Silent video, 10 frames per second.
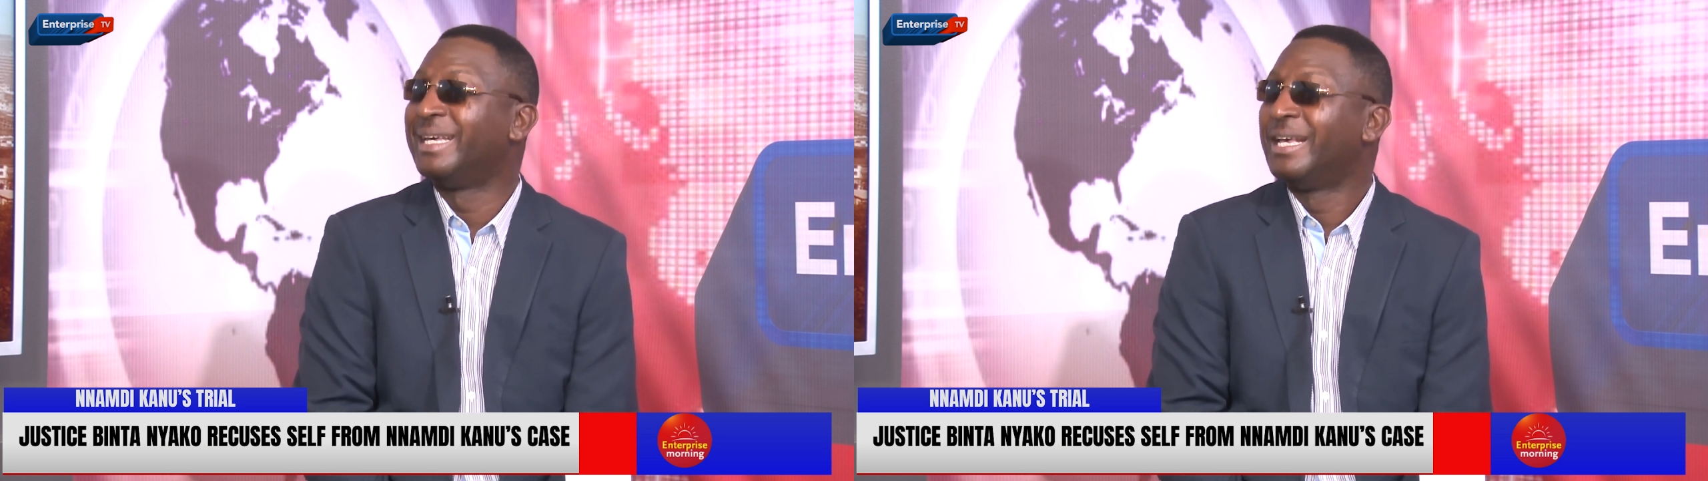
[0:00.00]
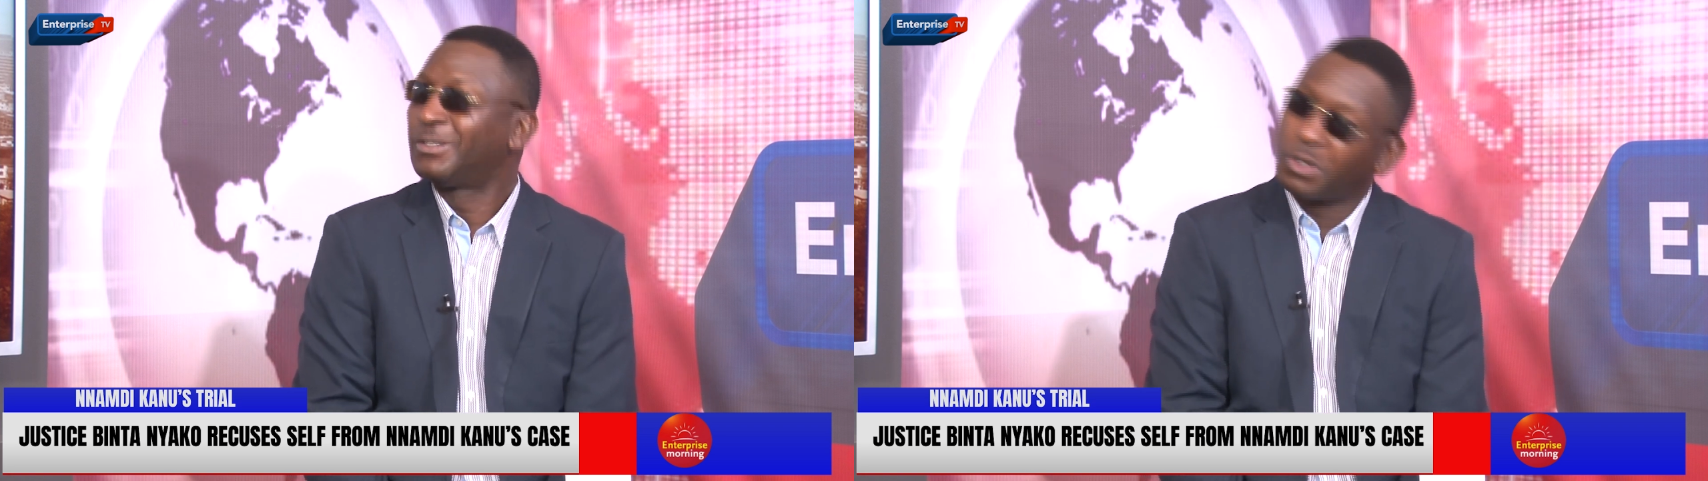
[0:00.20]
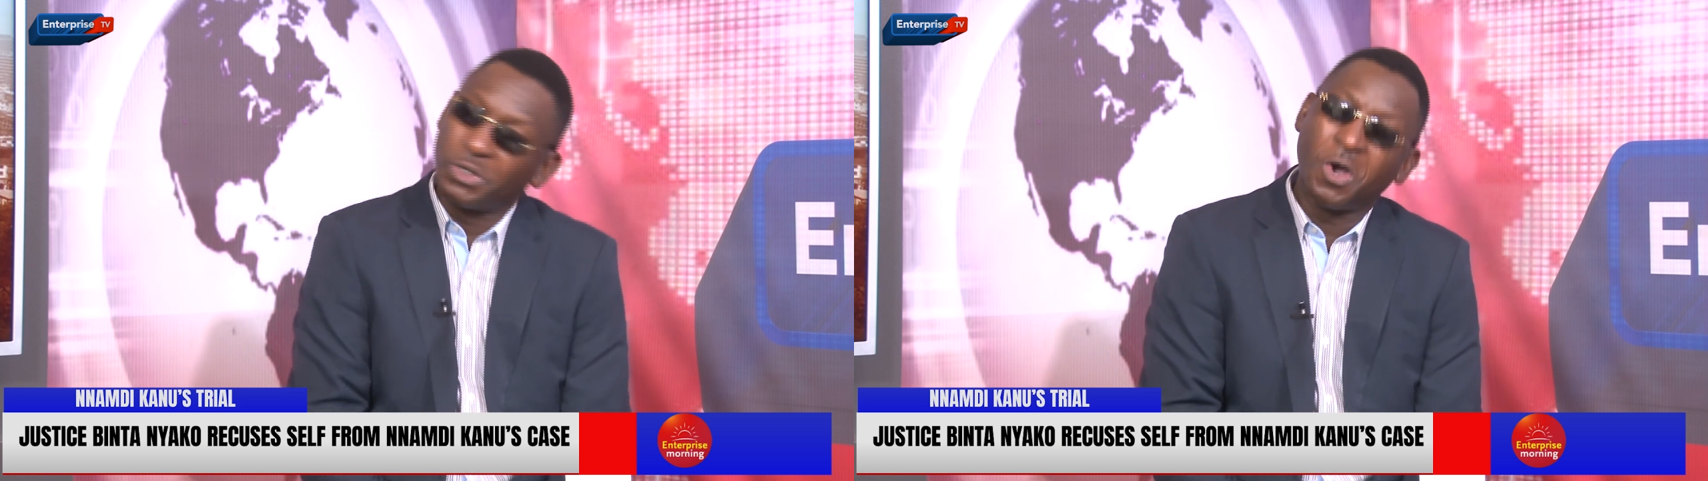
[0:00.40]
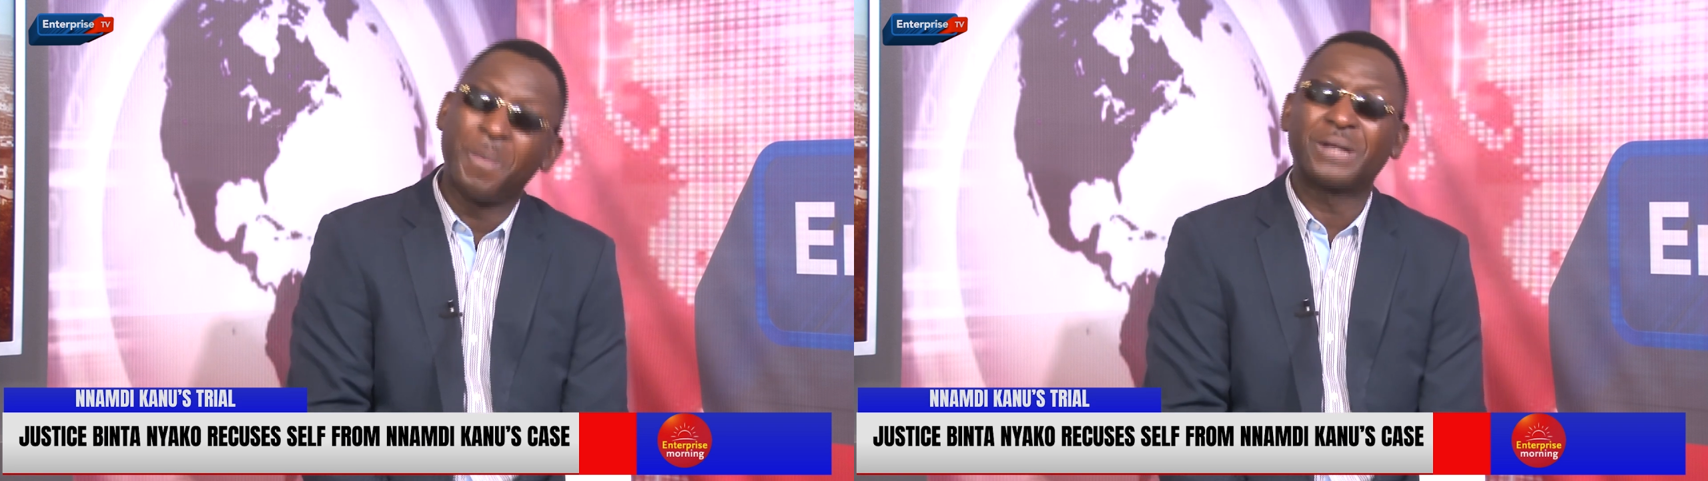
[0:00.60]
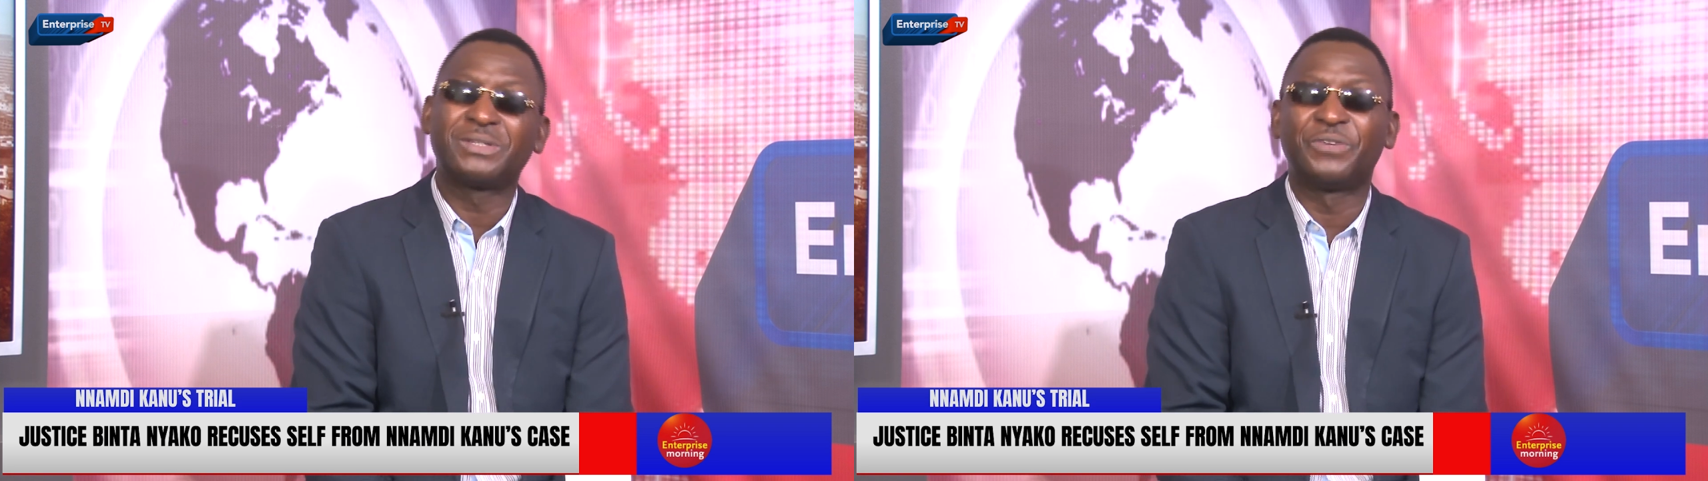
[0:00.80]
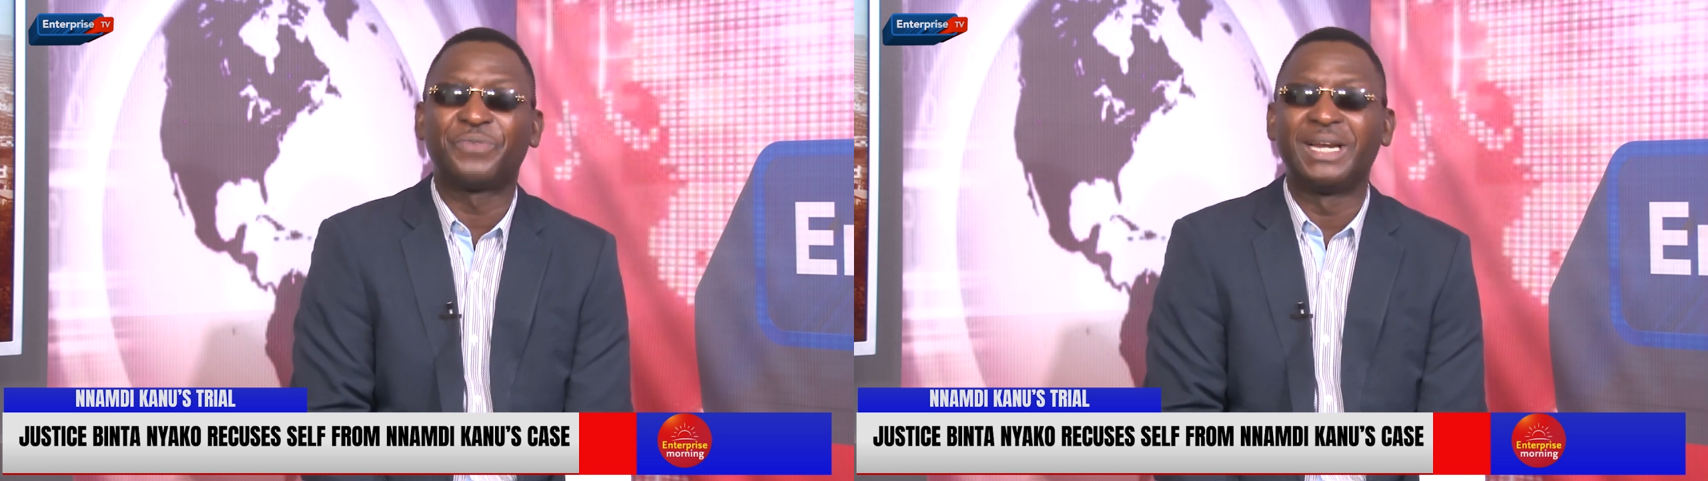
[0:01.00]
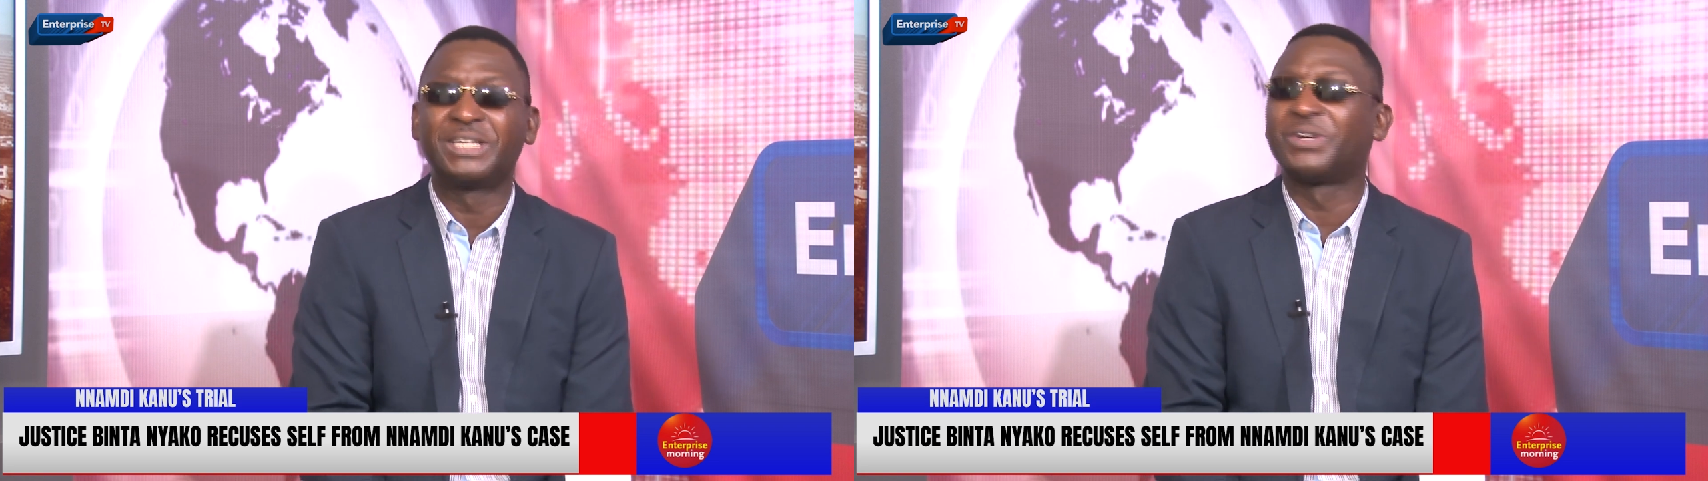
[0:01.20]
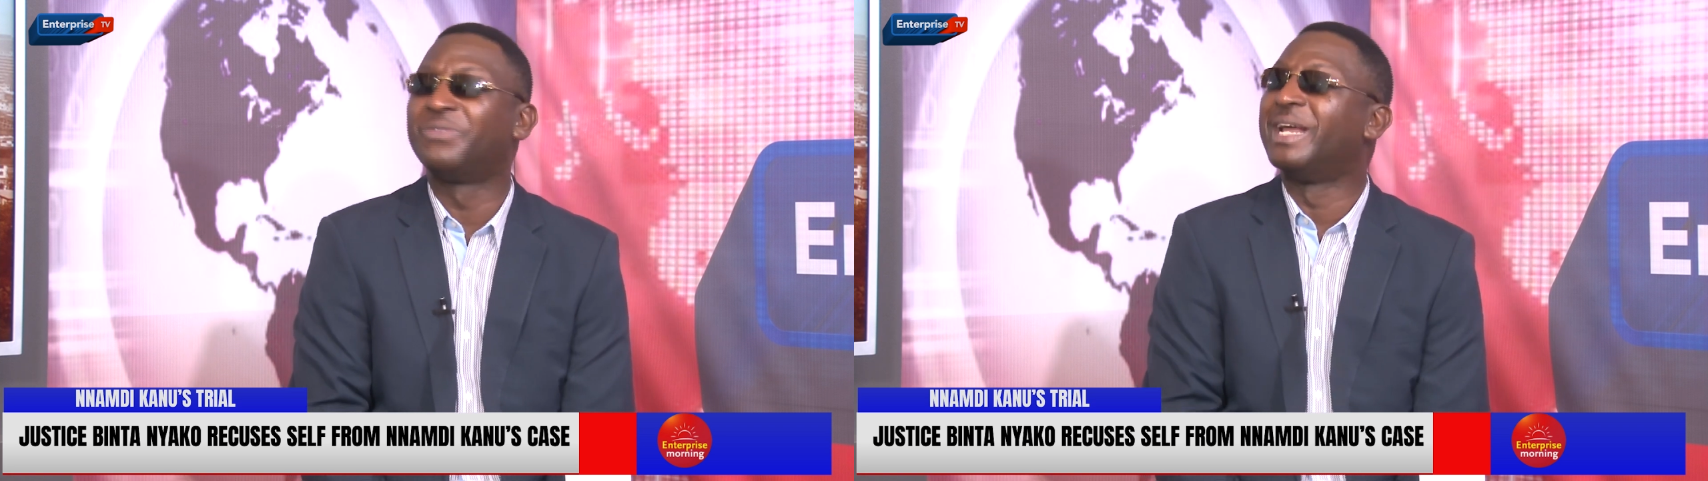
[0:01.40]
So you go back to the
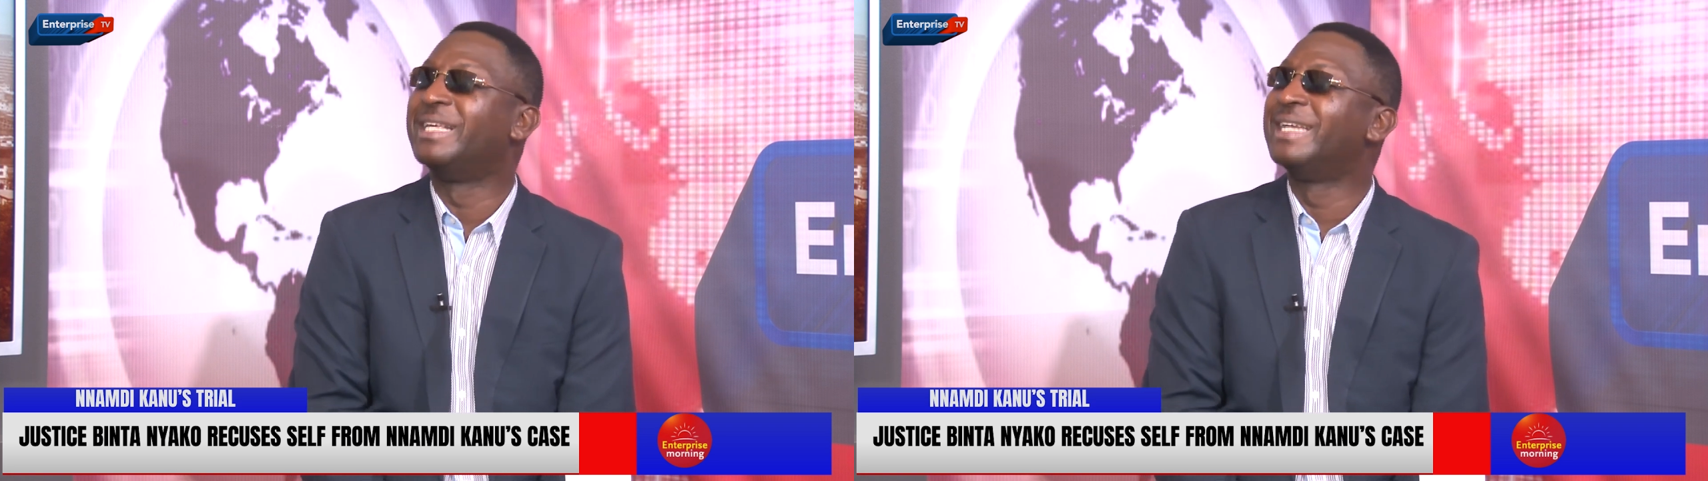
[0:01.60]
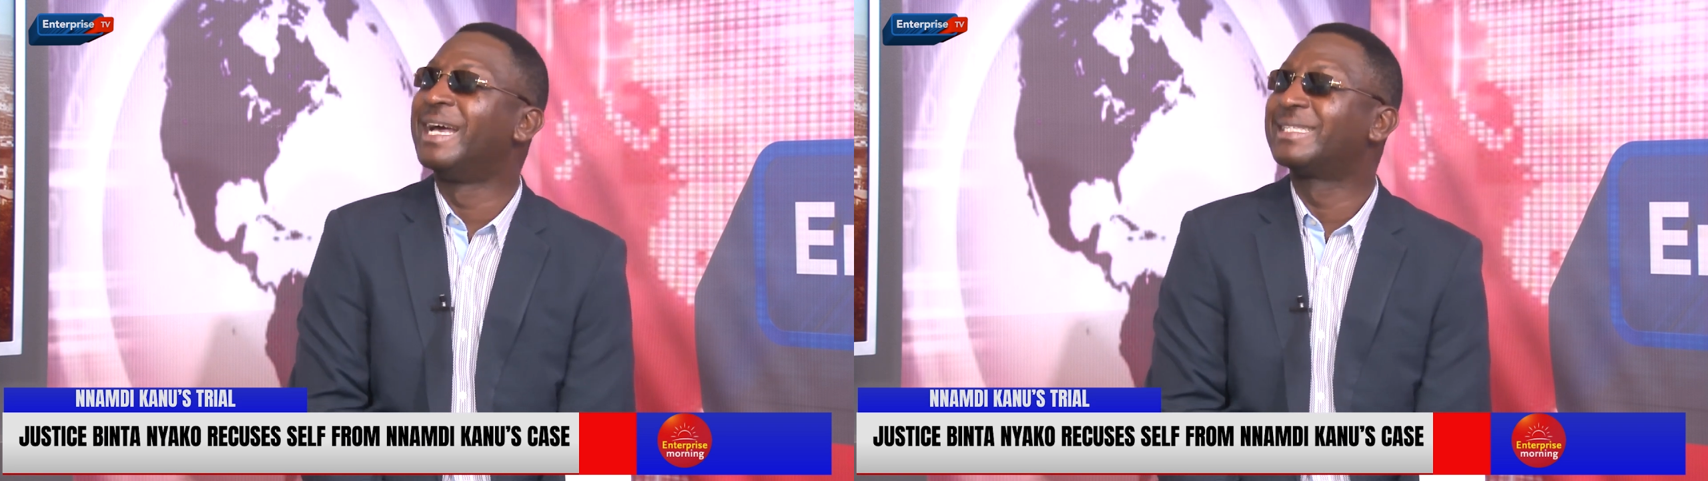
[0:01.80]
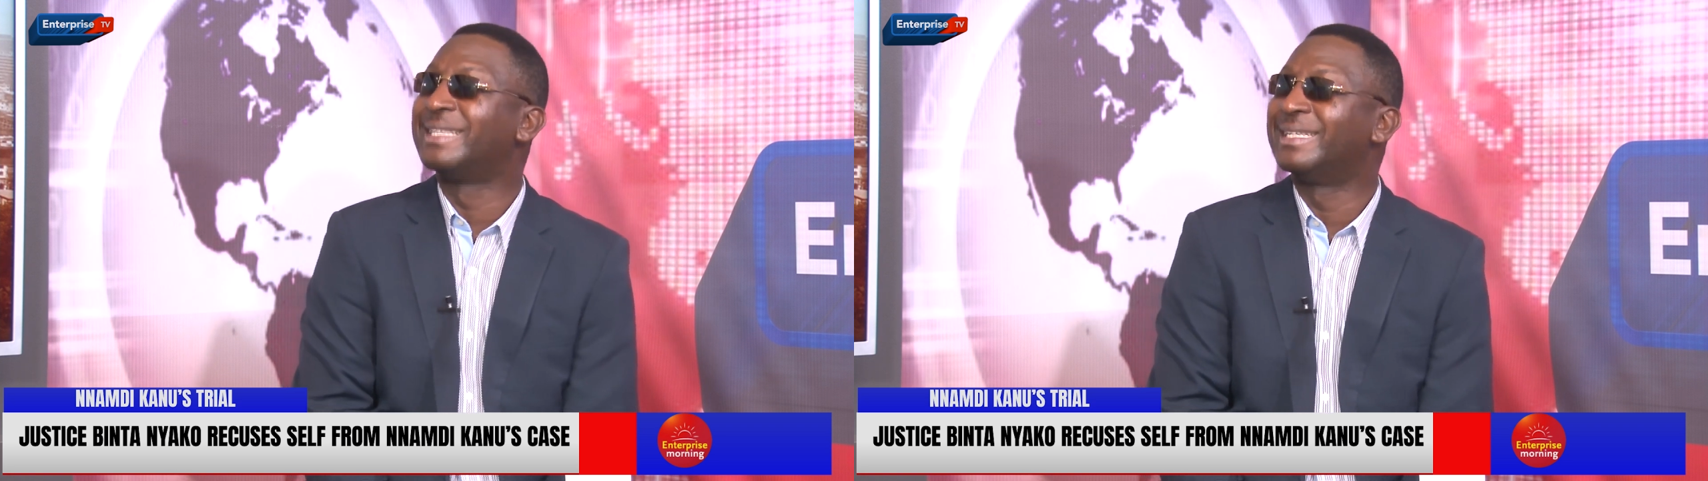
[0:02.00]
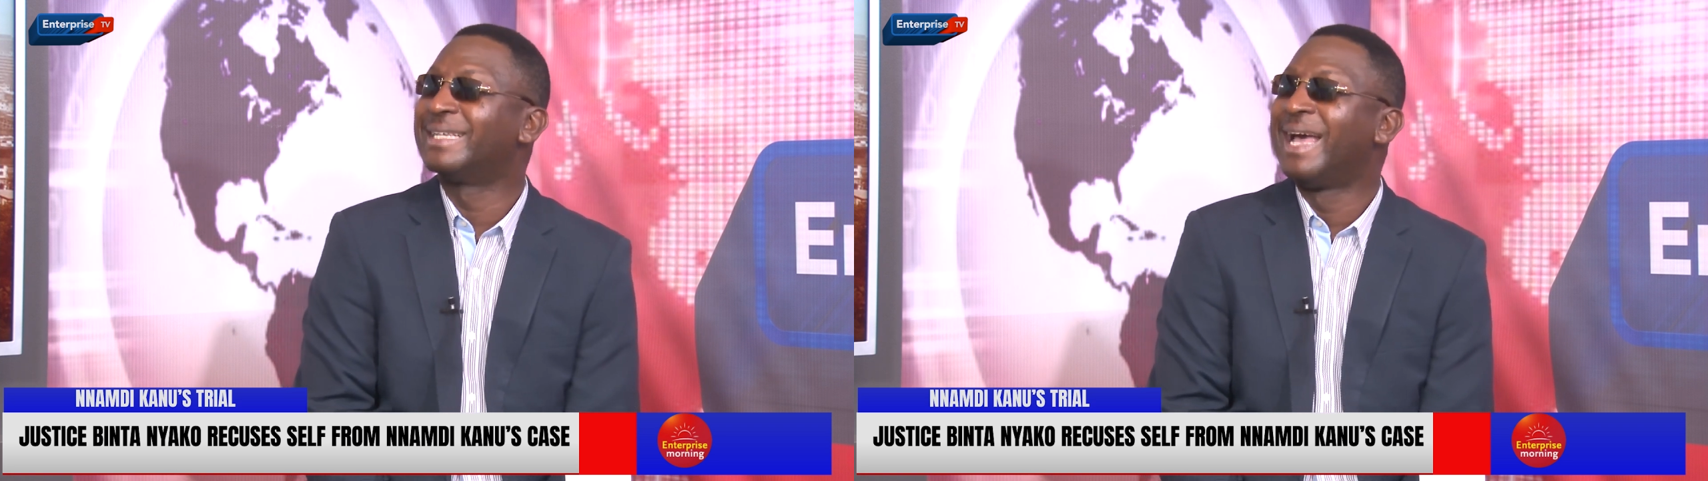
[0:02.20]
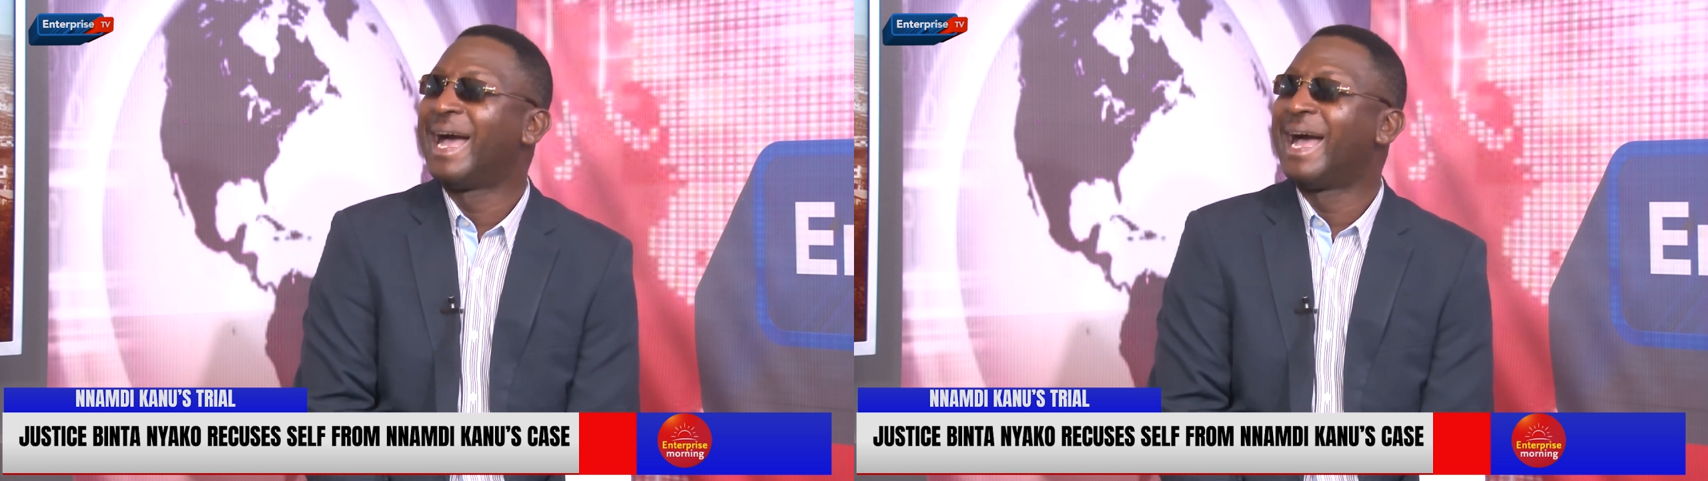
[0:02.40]
foundation of the Nigerian state